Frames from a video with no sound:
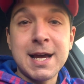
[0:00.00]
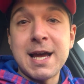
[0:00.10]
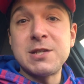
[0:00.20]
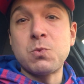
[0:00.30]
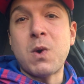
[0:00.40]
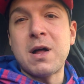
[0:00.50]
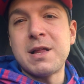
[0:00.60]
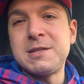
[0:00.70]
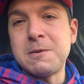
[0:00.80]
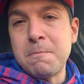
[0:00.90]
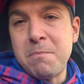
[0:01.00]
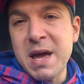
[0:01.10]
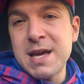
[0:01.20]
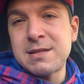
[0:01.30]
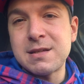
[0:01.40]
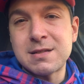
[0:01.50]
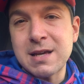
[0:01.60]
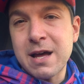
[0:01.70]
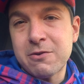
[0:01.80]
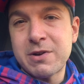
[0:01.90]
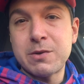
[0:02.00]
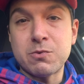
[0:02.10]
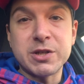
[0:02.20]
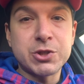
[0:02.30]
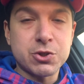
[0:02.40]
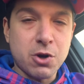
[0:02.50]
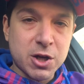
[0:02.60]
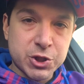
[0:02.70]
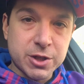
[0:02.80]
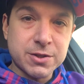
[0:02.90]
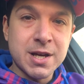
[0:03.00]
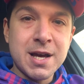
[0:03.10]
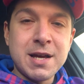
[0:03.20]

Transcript: as well as base salary restructures.